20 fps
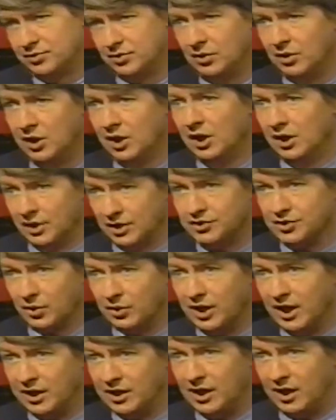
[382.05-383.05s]
so it's
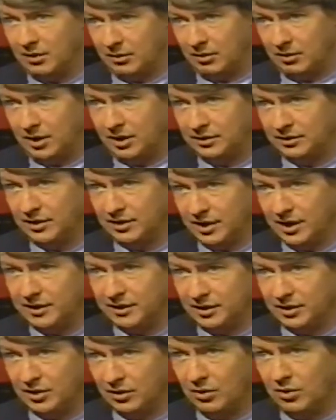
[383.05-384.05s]
okay now, all right? I
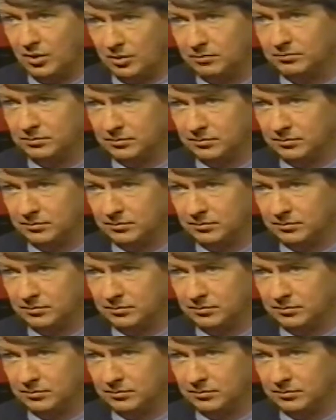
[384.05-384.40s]
can go home.